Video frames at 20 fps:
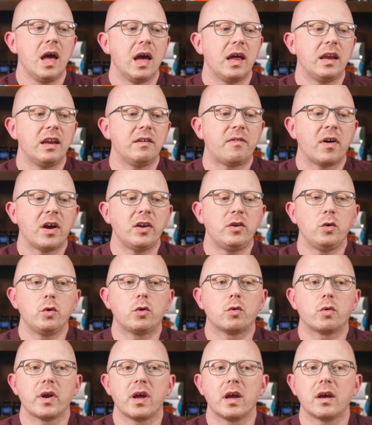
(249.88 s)
And if I
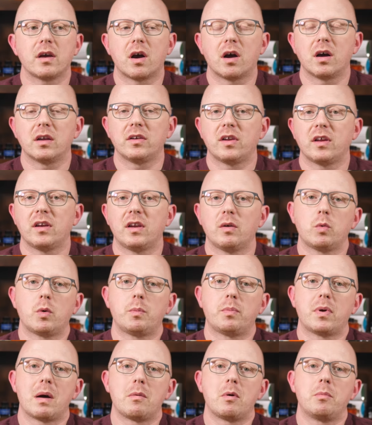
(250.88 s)
do create content, it
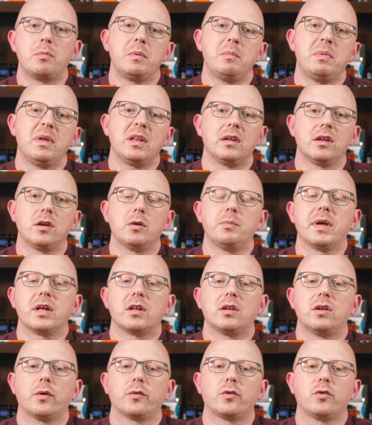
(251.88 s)
will probably be a little
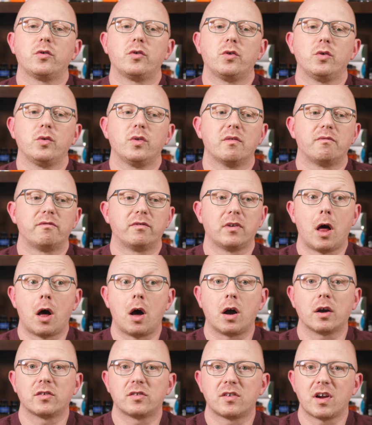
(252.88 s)
bit closer to the
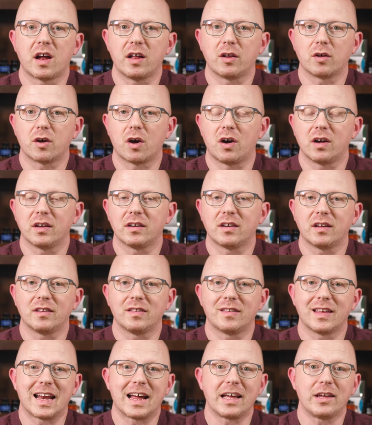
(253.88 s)
vlog style
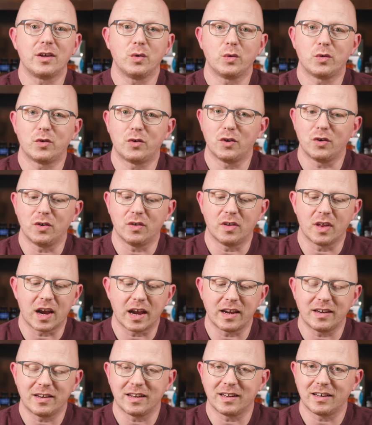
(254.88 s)
content that I used to,
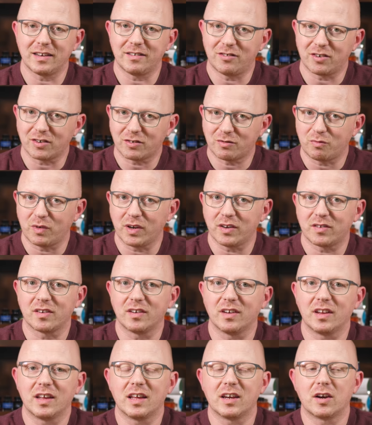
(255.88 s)
that I did just
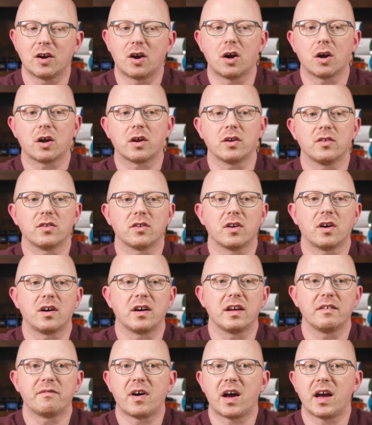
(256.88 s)
recently in
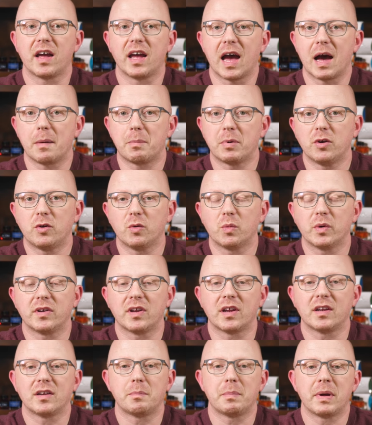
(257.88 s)
Arkansas if I happen to
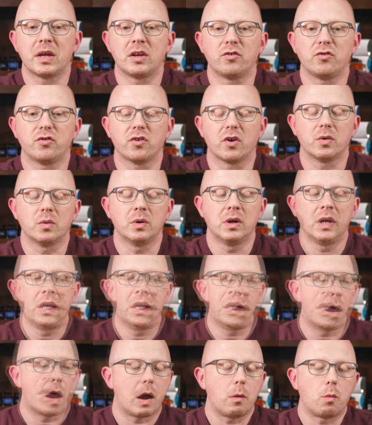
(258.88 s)
attend a pen show.
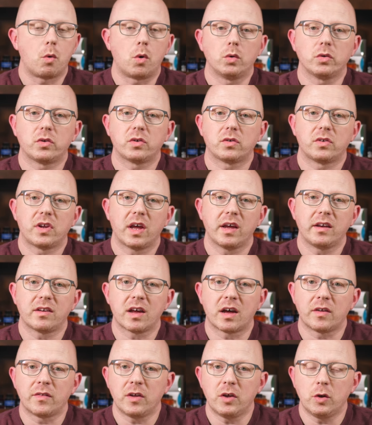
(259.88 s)
I won't take
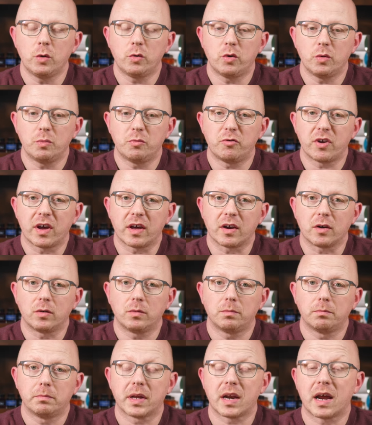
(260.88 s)
down the YouTube
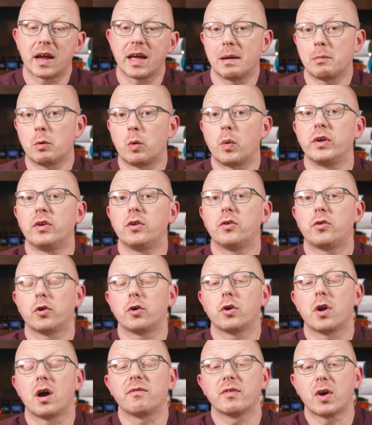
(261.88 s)
channel, but I am going to
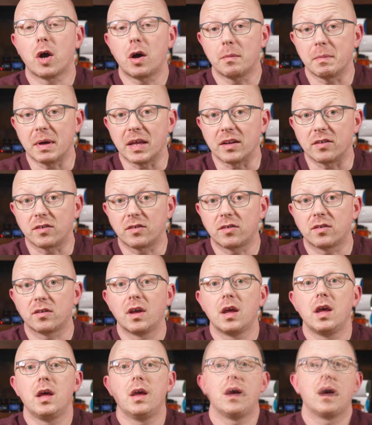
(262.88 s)
turn off comments.
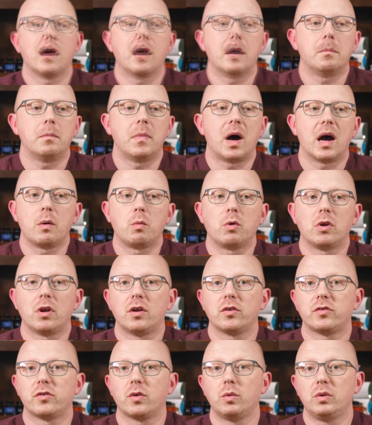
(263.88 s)
Um, I will
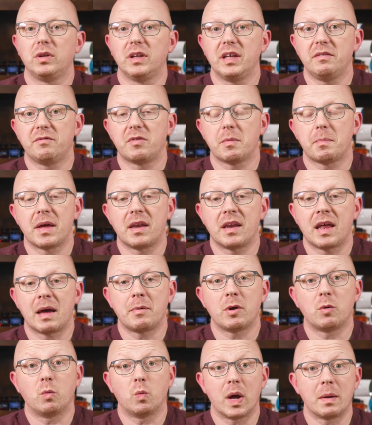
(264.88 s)
also leave the
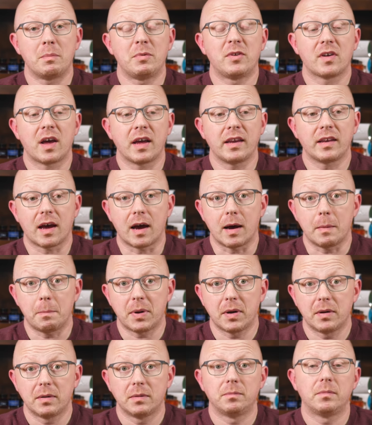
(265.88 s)
PenHabit website
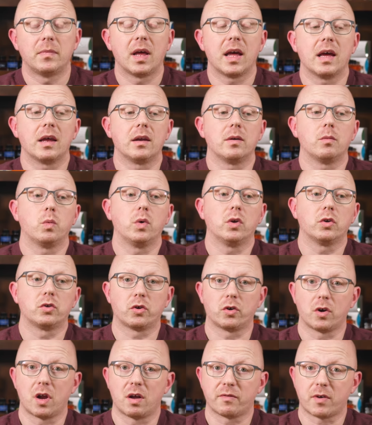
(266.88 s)
up and will
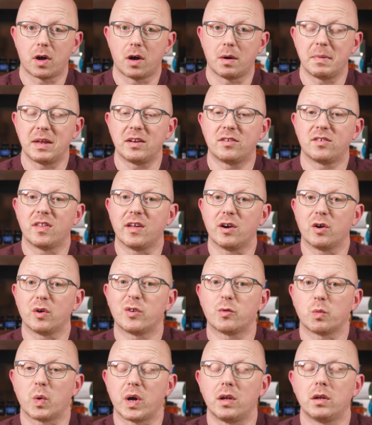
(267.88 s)
turn off comments there
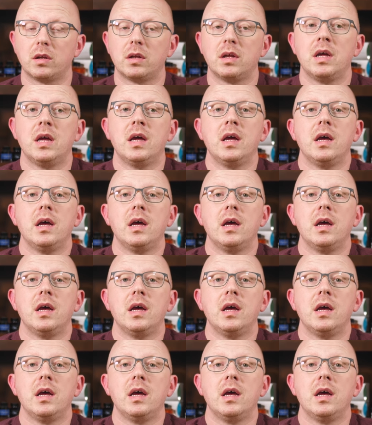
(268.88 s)
as well.